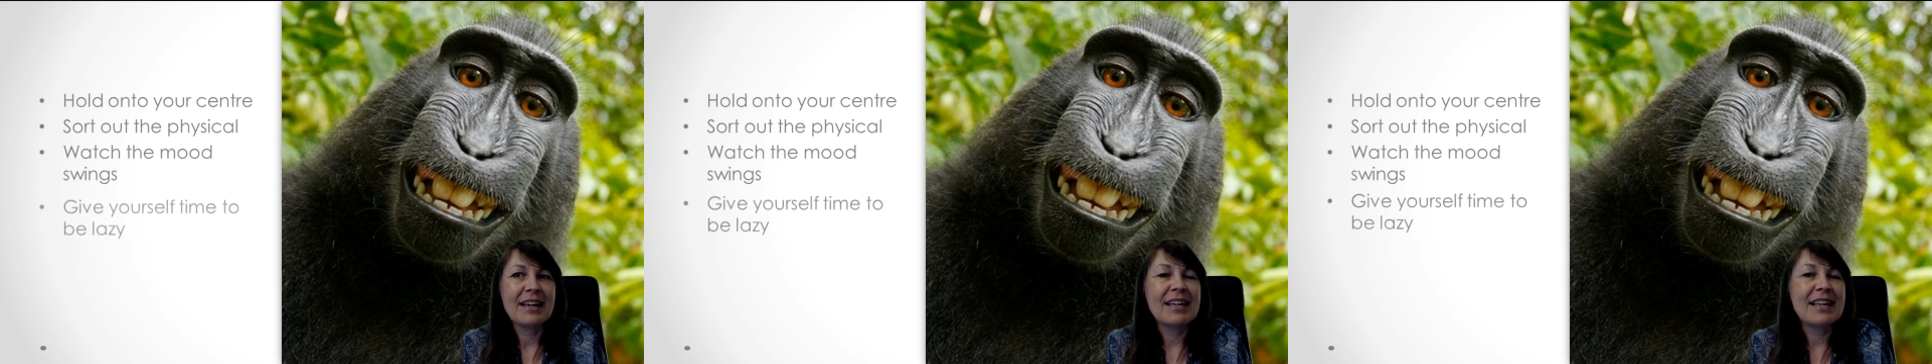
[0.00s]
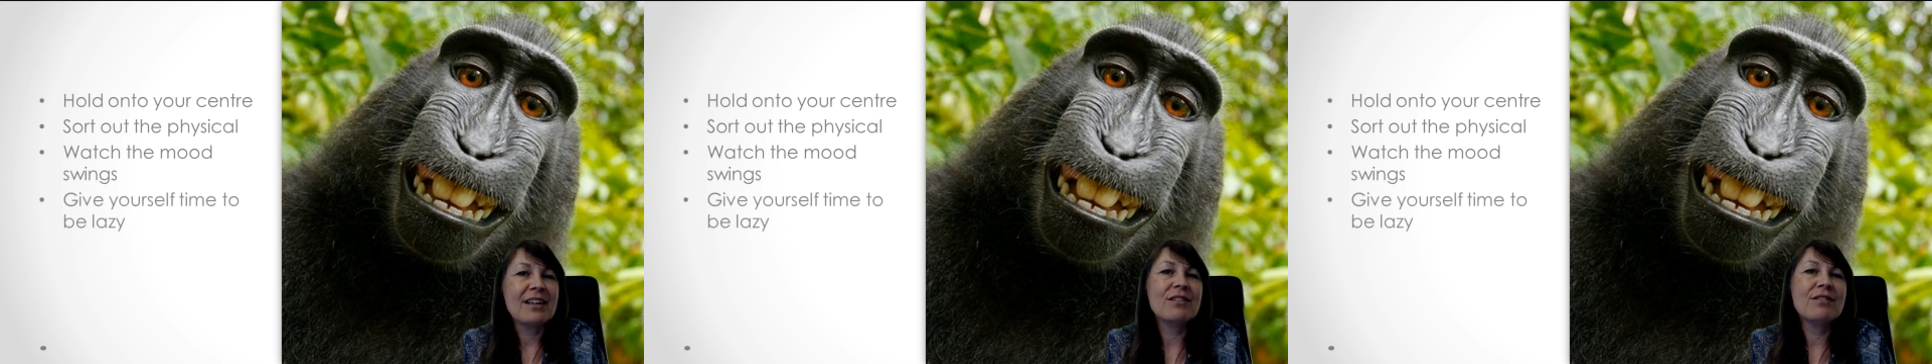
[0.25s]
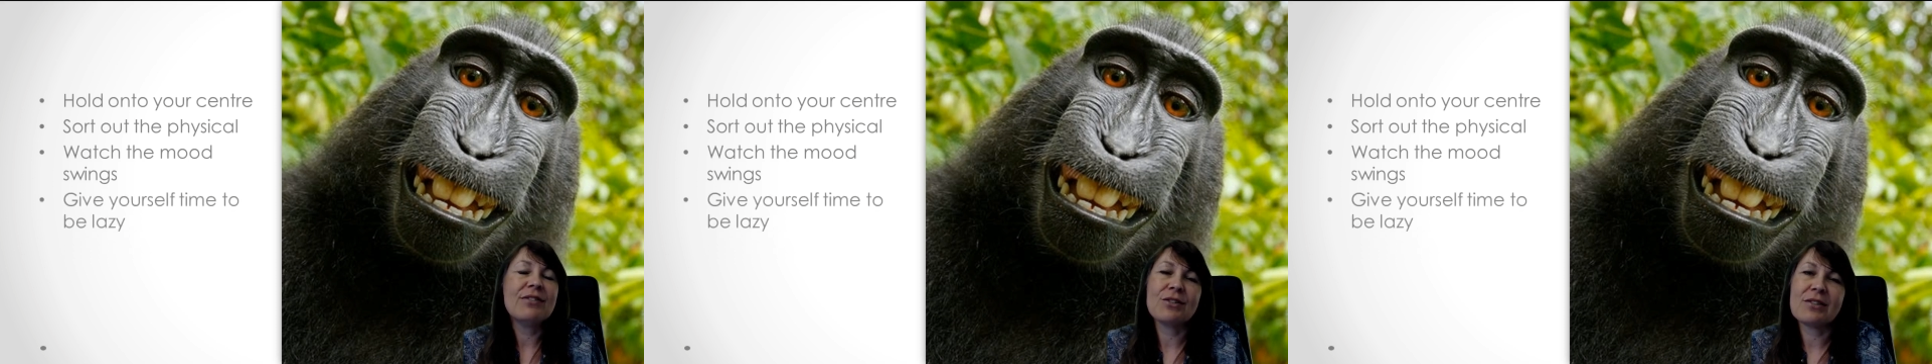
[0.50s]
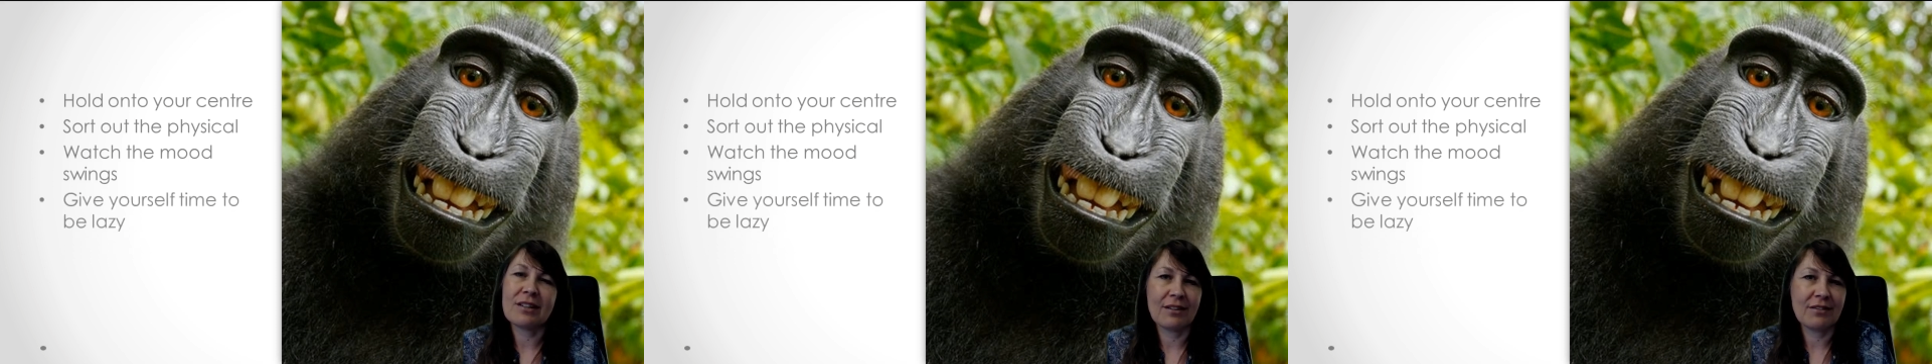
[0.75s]
Give
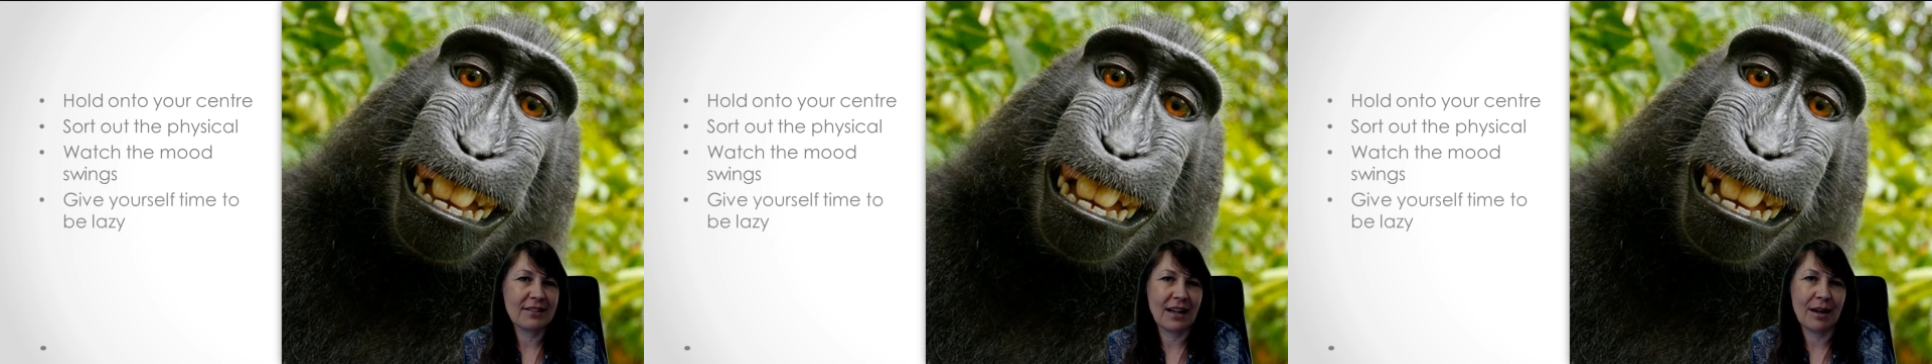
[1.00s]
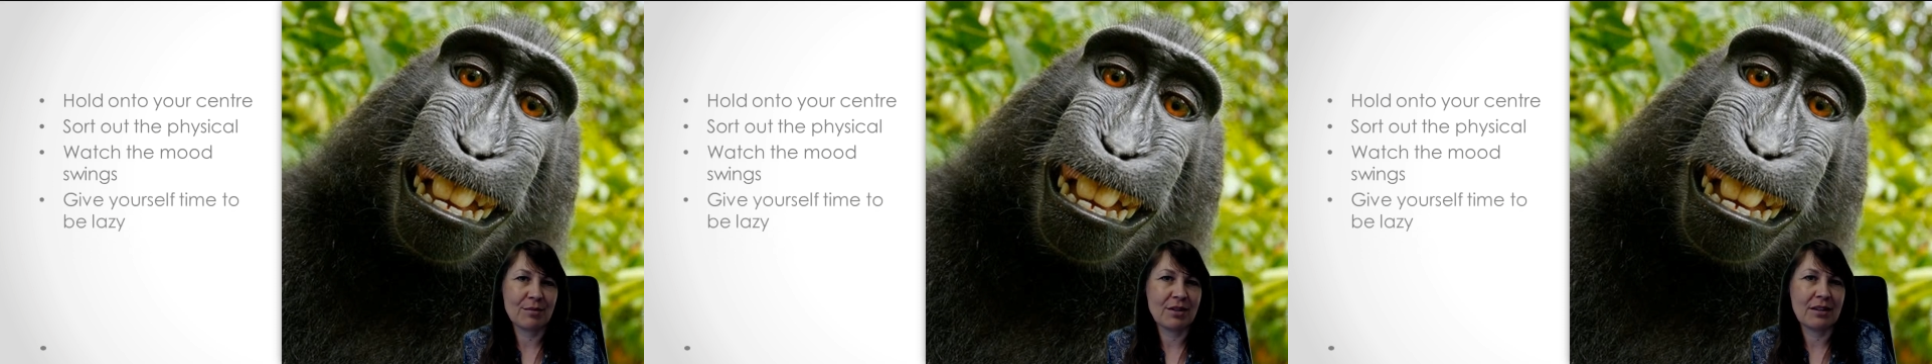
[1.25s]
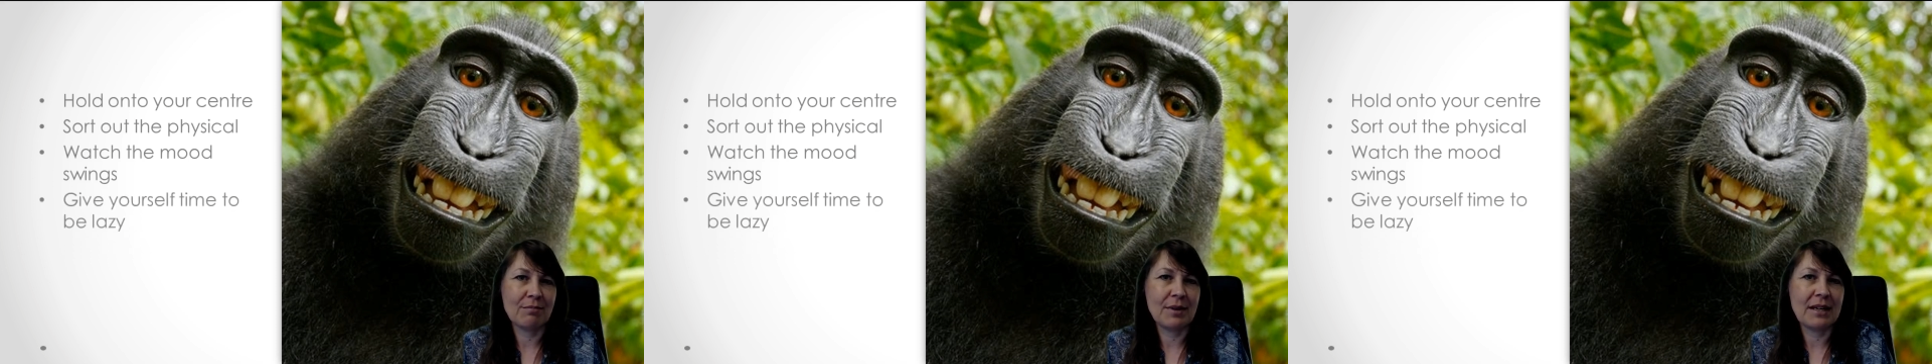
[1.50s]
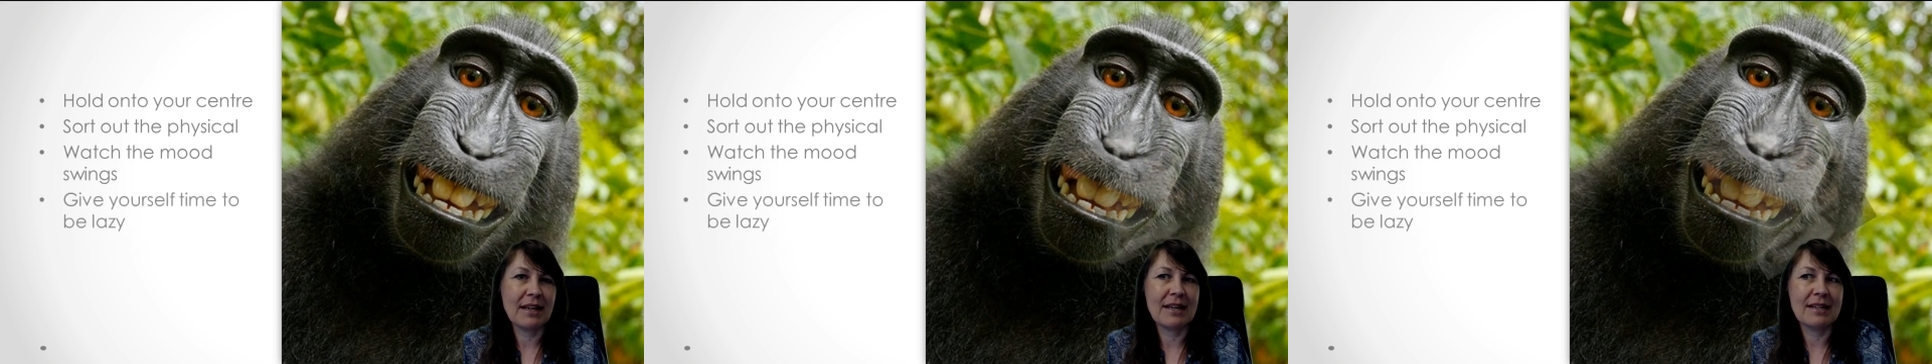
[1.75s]
yourself time to
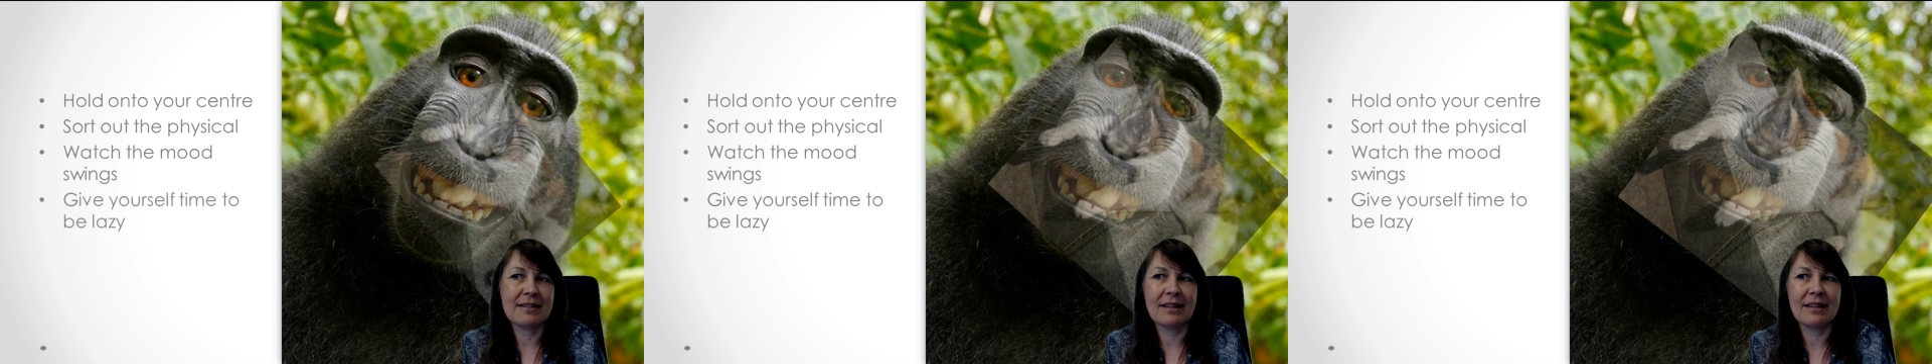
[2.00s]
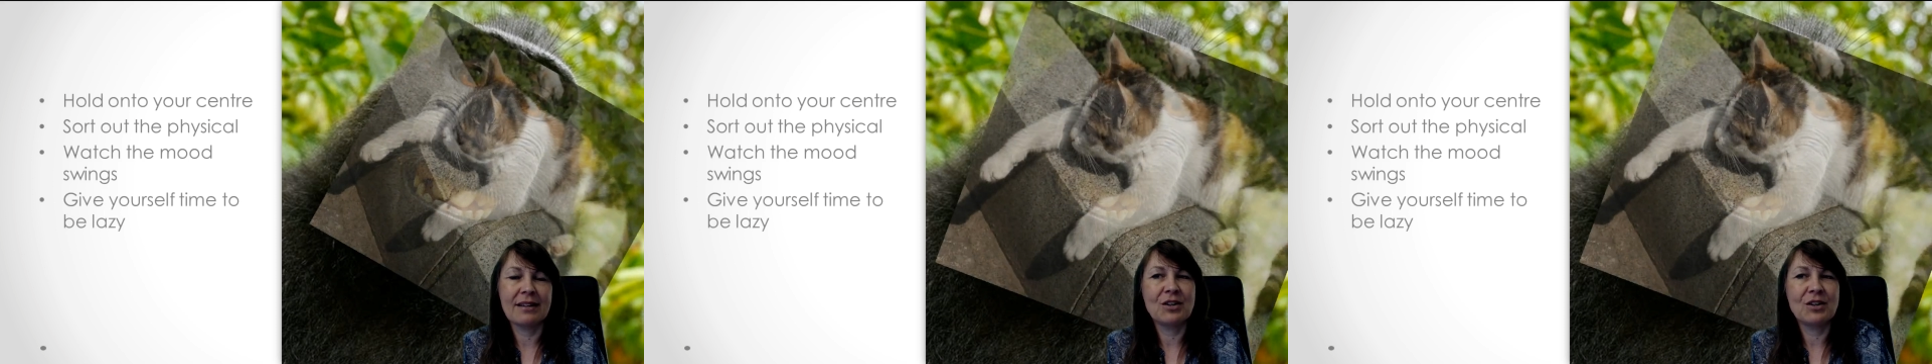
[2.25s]
be lazy.